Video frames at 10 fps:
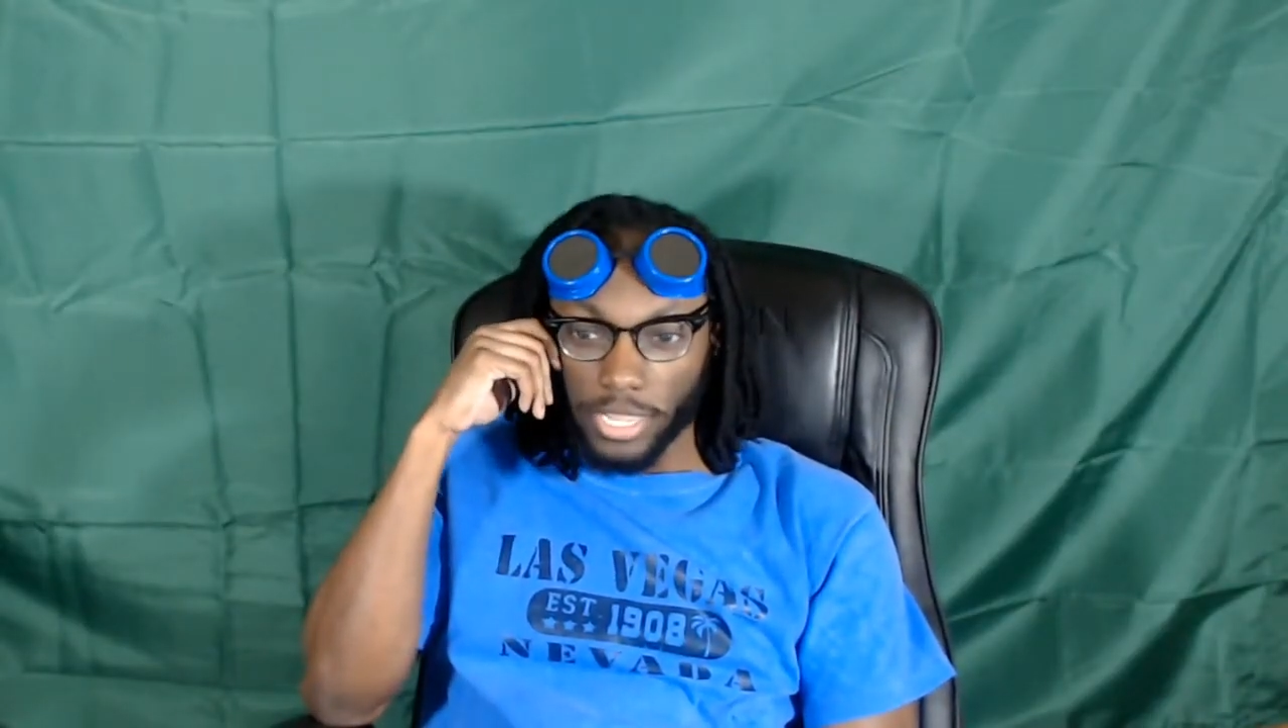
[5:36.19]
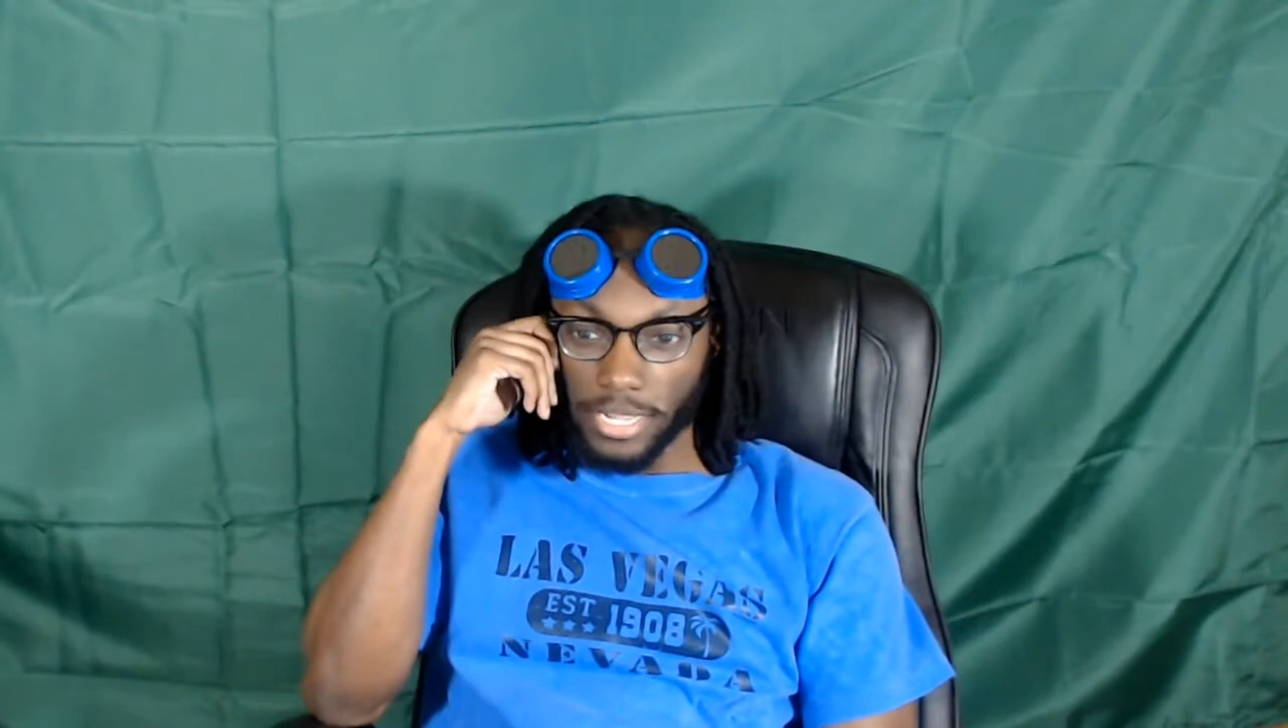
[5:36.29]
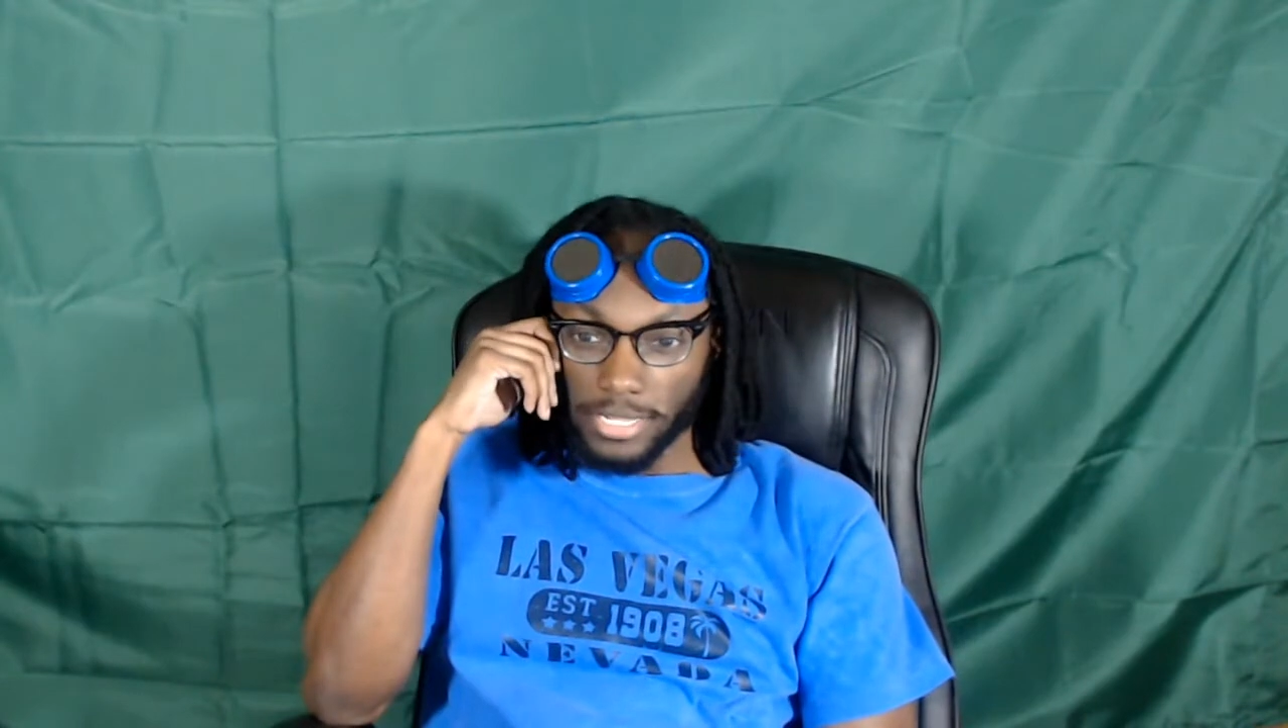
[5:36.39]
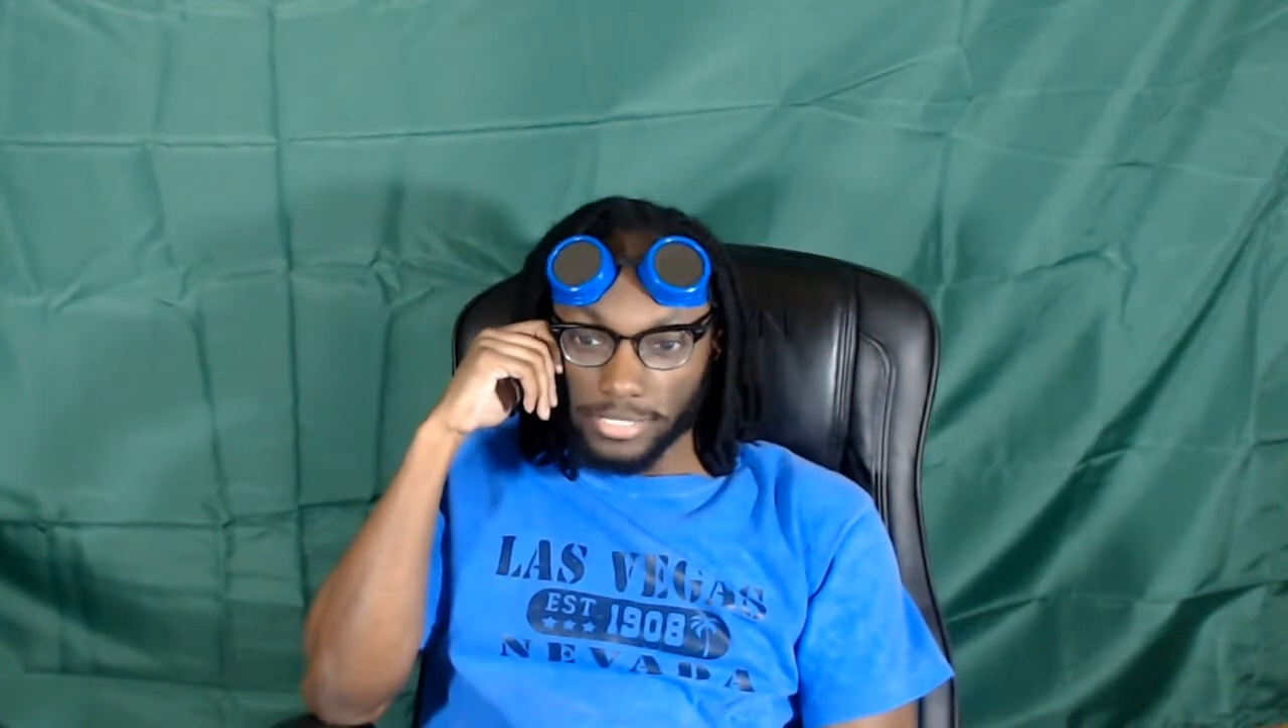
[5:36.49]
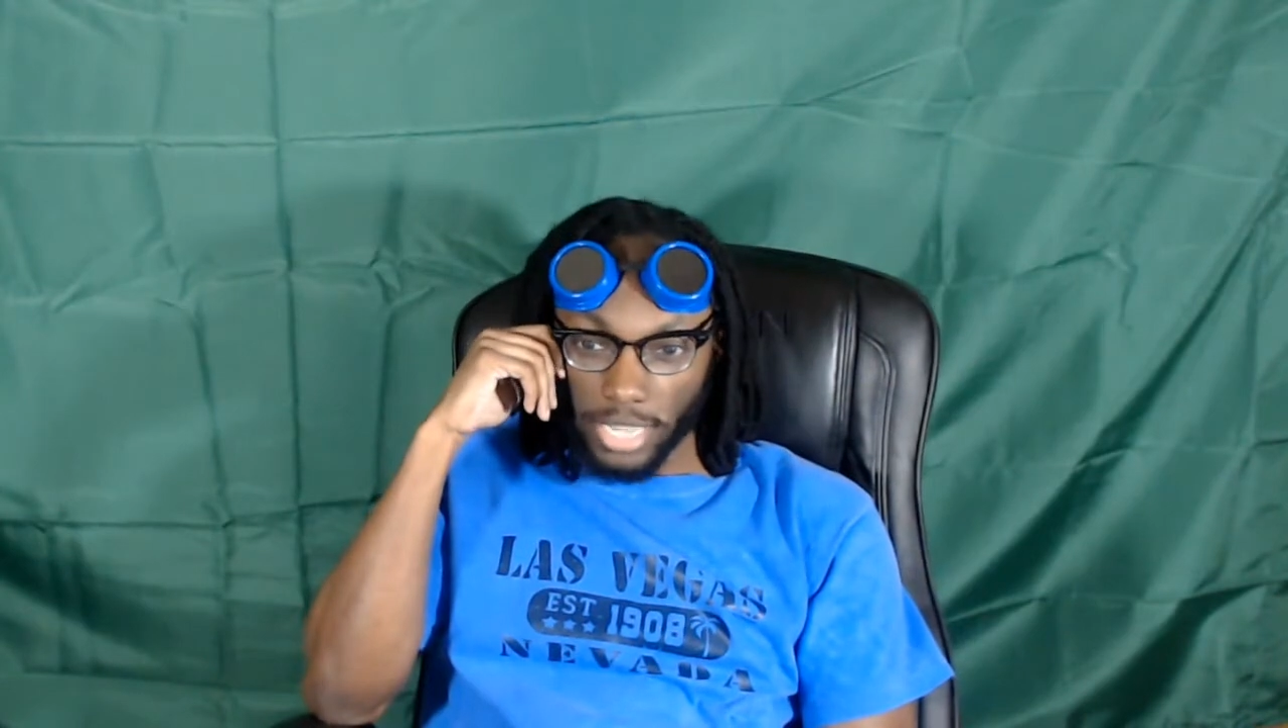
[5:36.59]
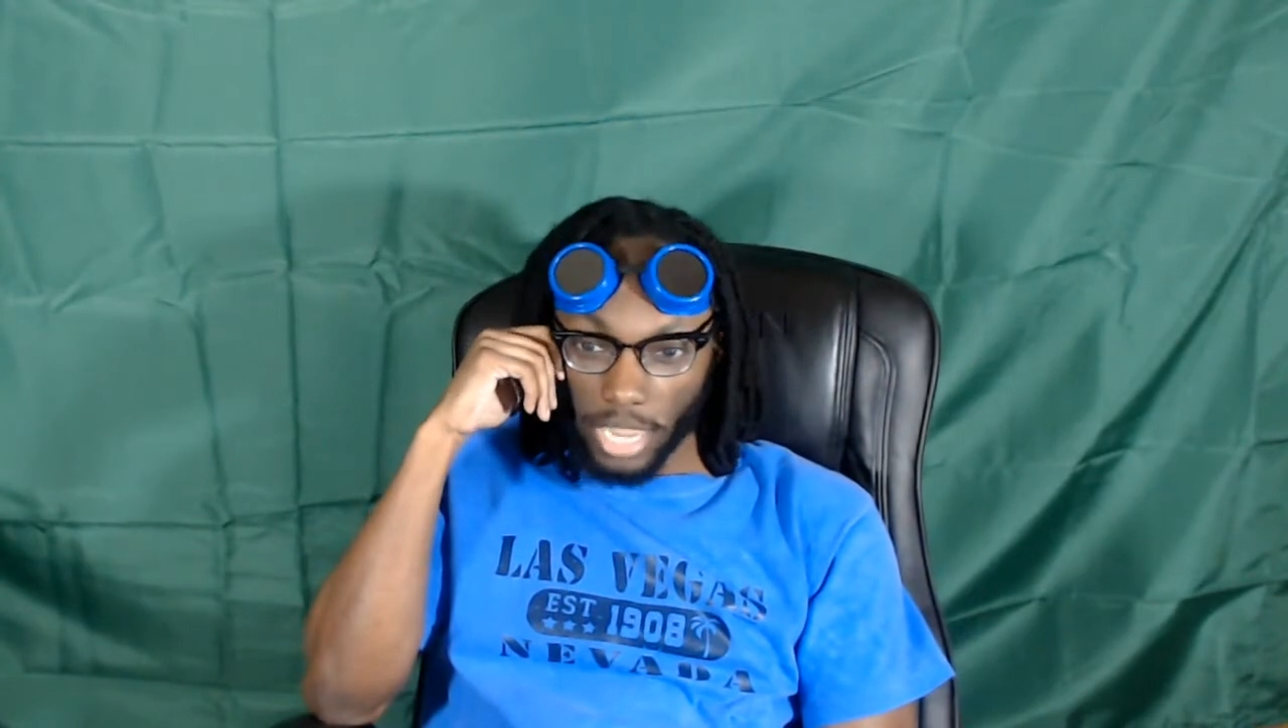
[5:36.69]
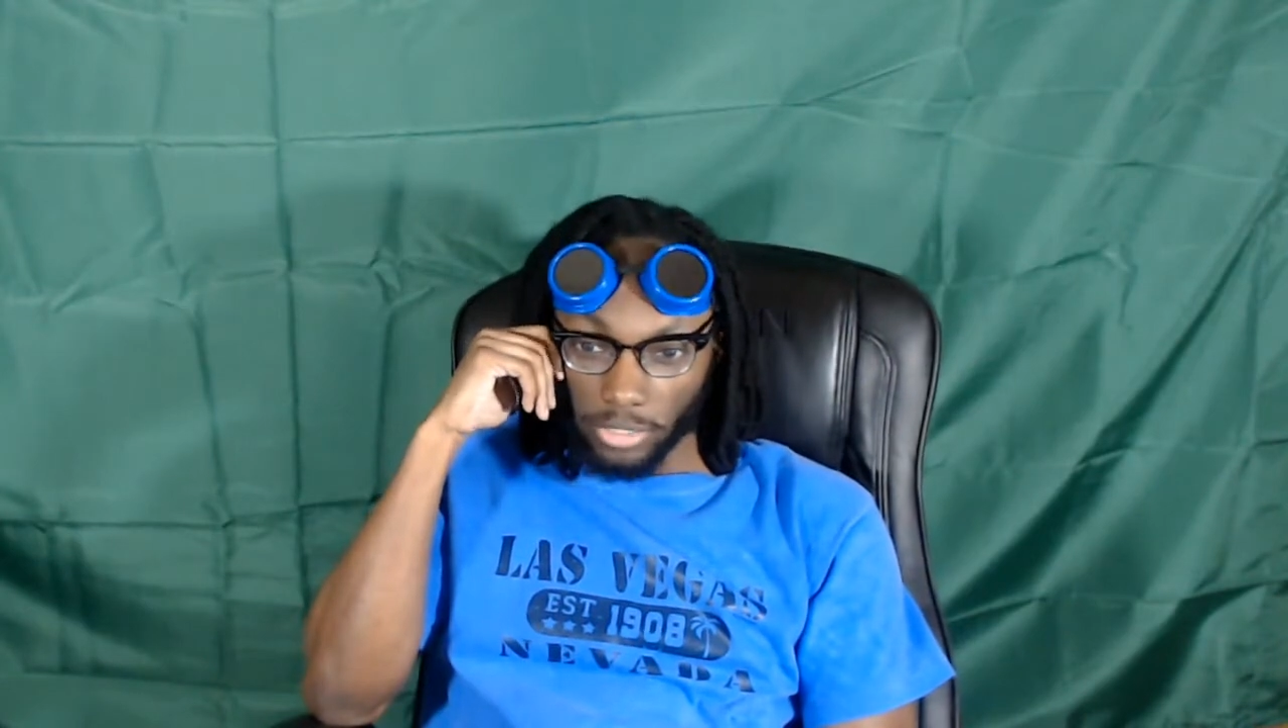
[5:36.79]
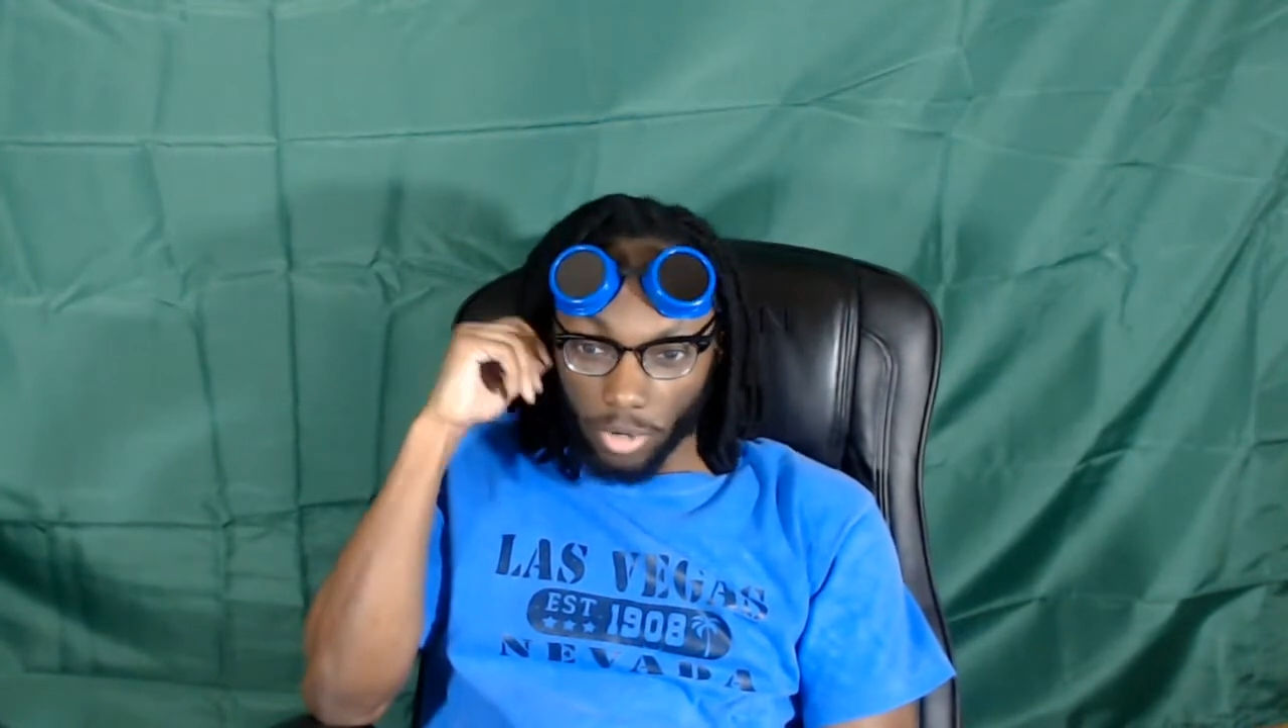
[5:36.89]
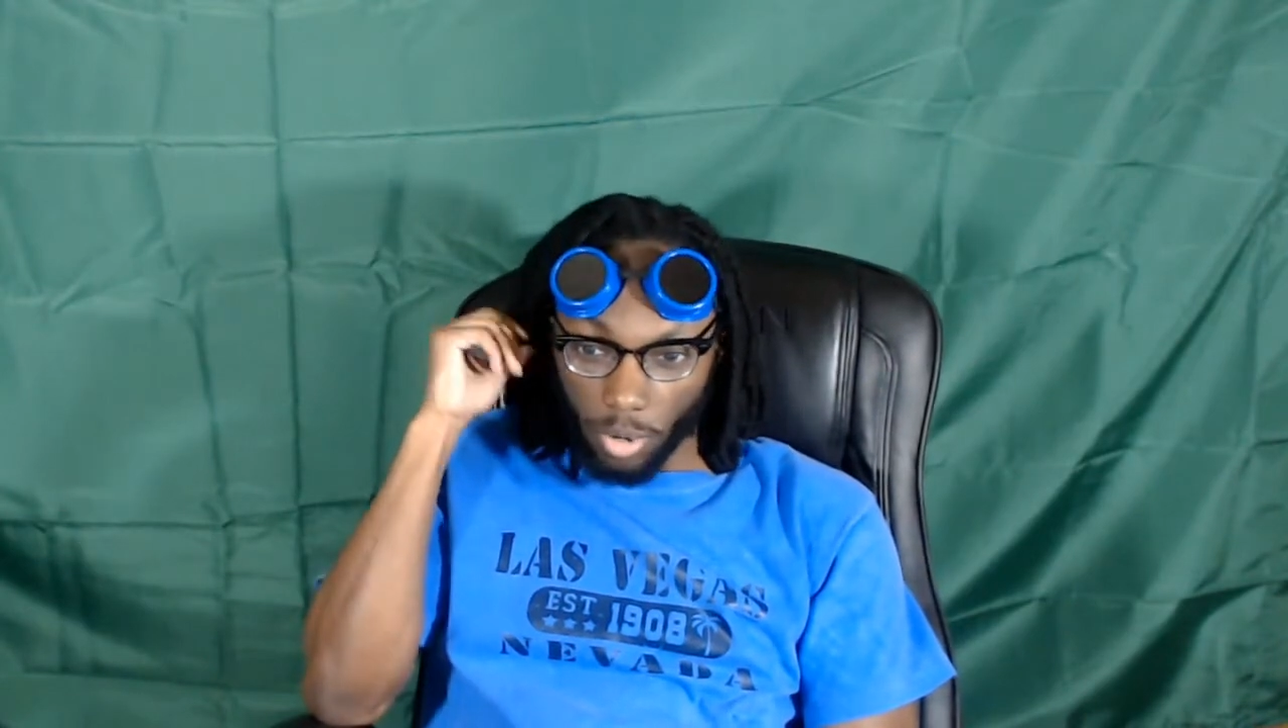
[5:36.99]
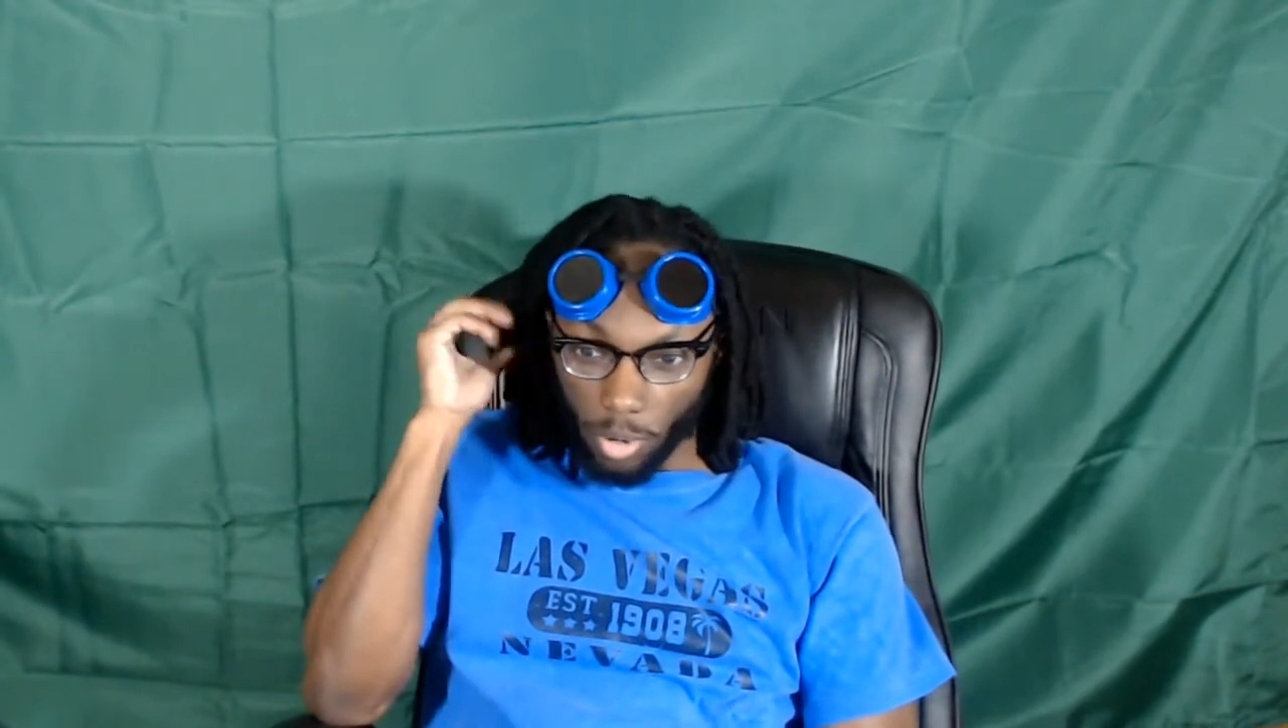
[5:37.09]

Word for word: And he's got,